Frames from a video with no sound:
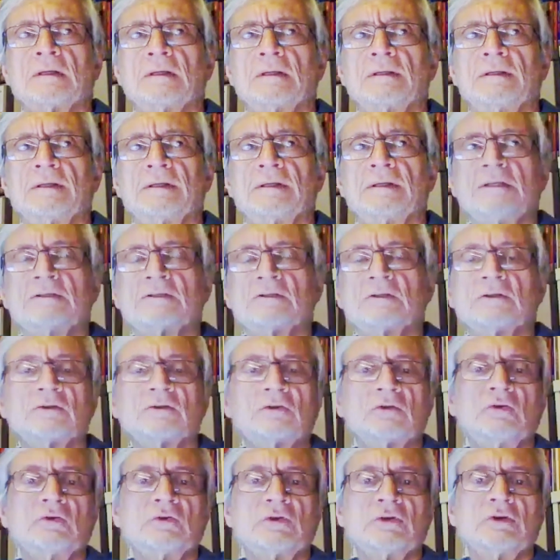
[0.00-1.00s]
then it's not
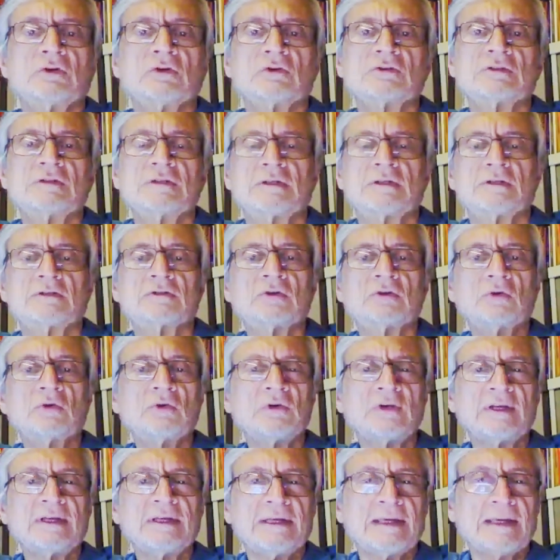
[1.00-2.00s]
kurios, then it's
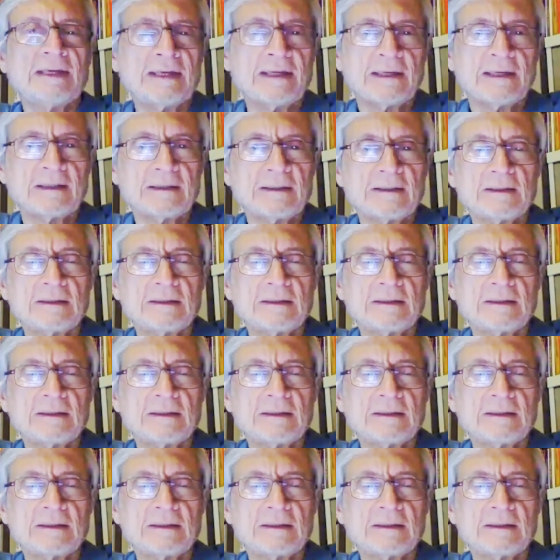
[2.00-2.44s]
kurie.